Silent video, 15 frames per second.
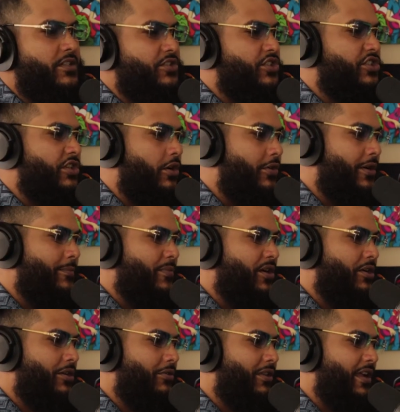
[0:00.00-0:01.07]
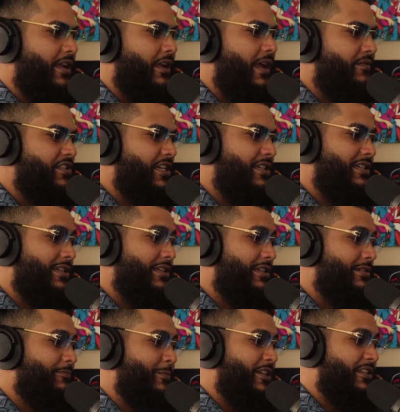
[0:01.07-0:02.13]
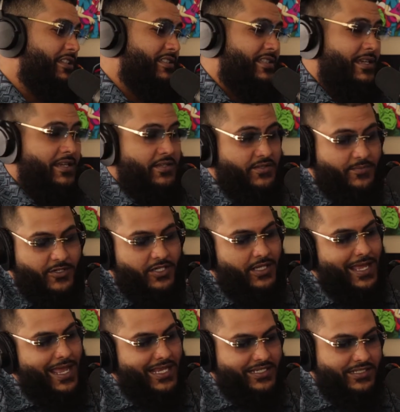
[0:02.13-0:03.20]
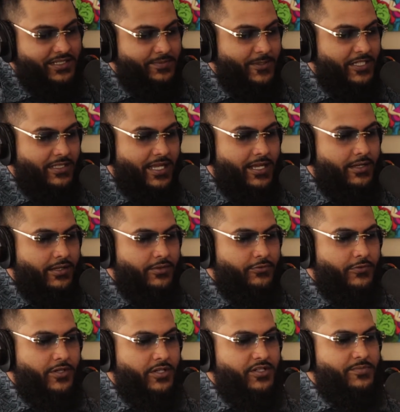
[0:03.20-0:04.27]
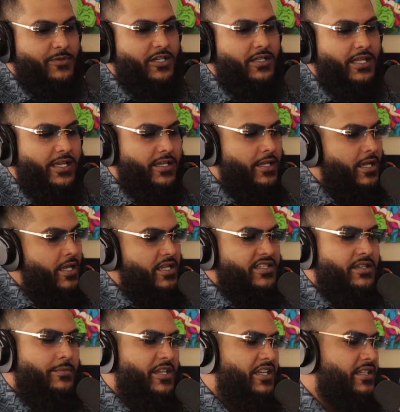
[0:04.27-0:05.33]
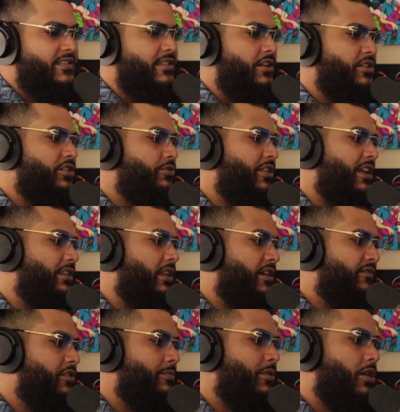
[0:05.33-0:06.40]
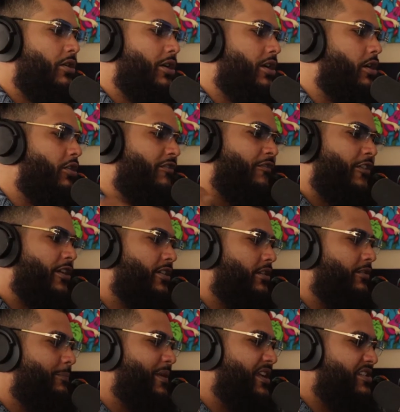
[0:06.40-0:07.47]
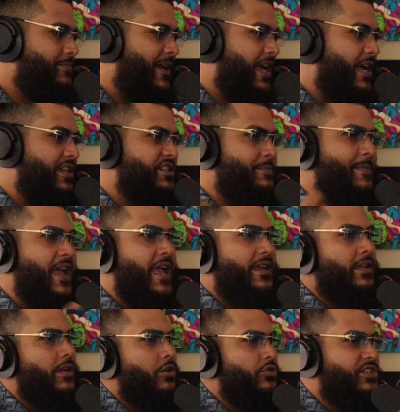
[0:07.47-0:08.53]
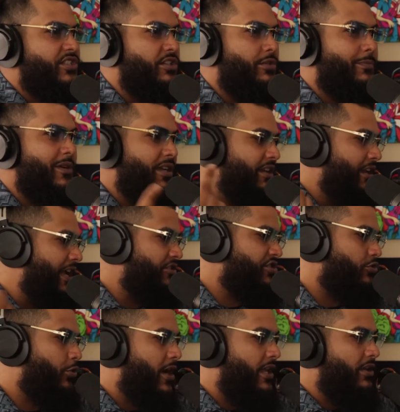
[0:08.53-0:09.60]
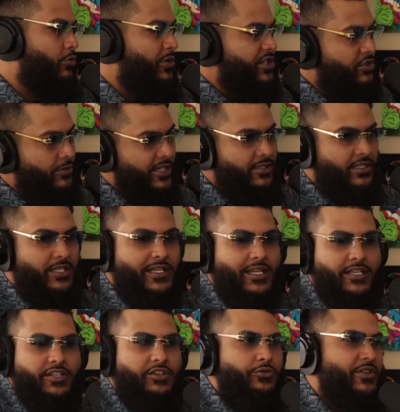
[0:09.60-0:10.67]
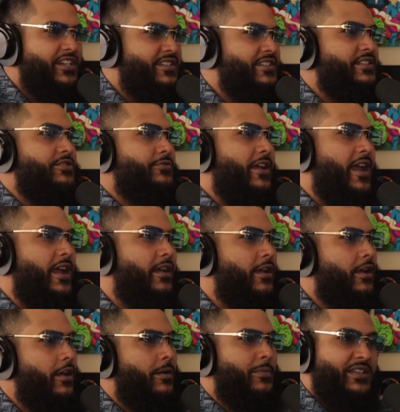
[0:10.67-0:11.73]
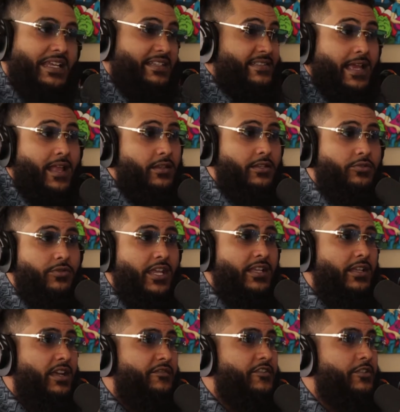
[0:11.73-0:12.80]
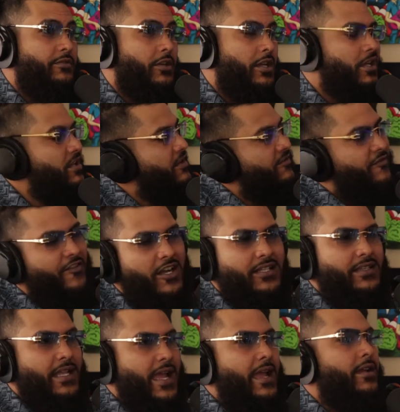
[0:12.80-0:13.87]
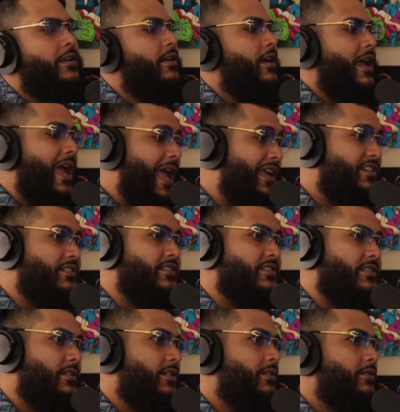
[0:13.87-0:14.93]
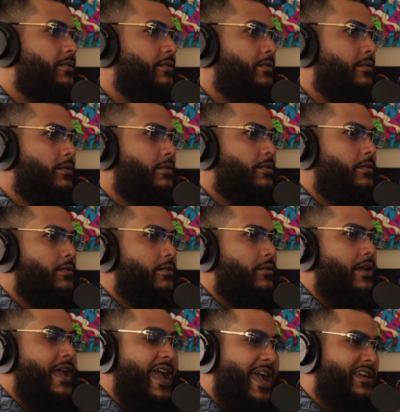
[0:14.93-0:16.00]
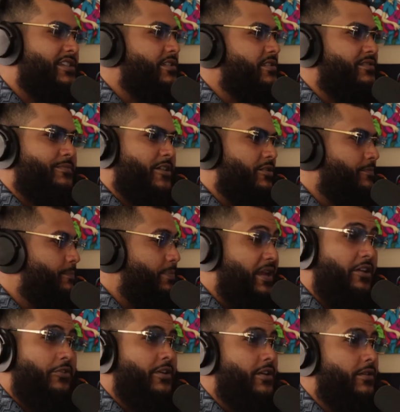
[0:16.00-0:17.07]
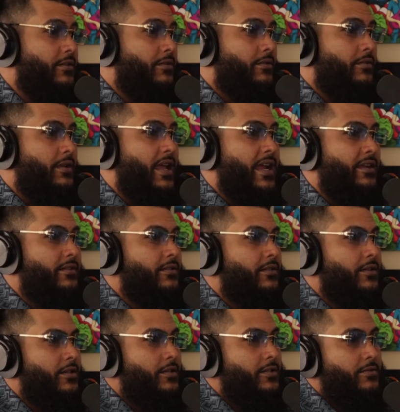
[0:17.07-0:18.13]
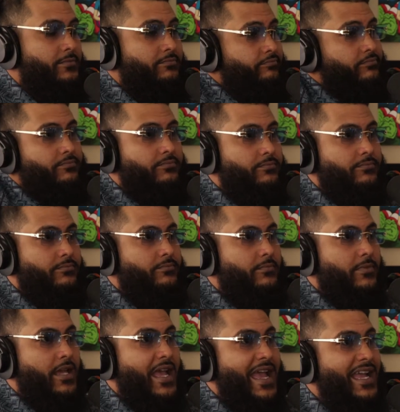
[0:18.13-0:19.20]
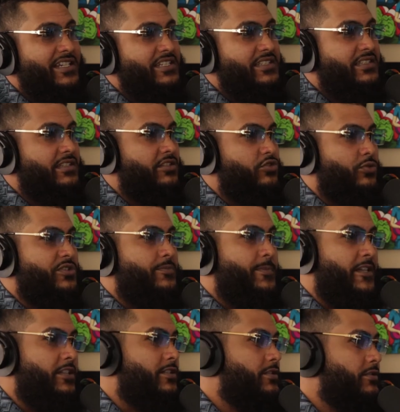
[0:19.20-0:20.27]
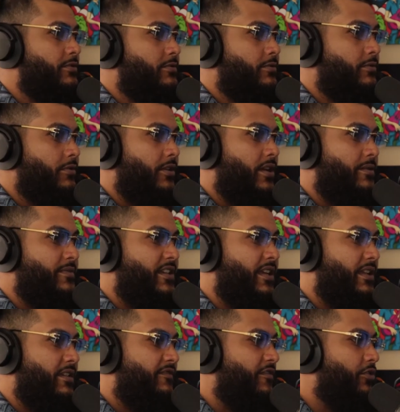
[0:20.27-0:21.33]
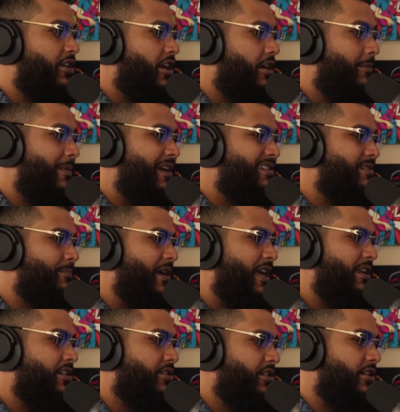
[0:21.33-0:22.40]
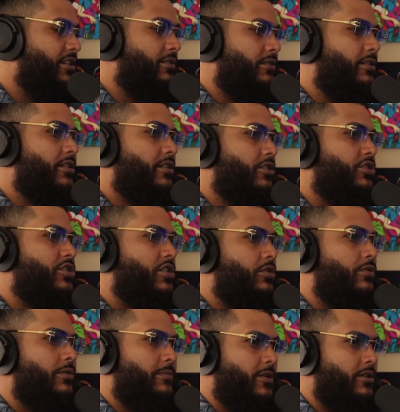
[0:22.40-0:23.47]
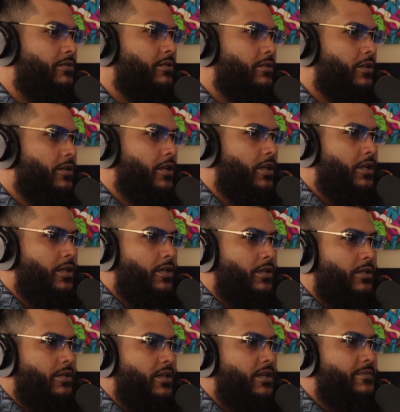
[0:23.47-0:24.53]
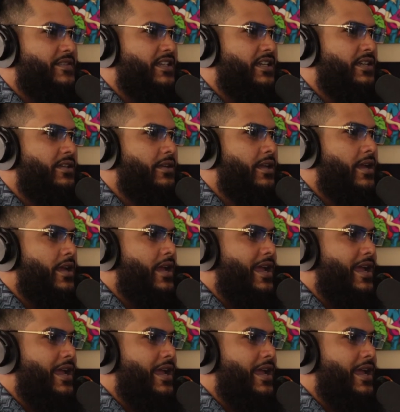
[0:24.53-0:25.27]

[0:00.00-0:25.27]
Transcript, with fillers: And show it, bro. Like I've said it a hundred million times, bro. Actions speak louder than words, bro. Like somebody could tell you they love you, bro, and go fuck your bitch behind your back and go steal money out your wallet when you ain't looking and do this and do that. But they telling you they love you. Fuck that actions, nigga. Yeah. Actions, bro. Period. Like actions is with speech. You know what I'm saying? If you care about somebody, you're gonna you're gonna show it, bro. You know what I'm saying?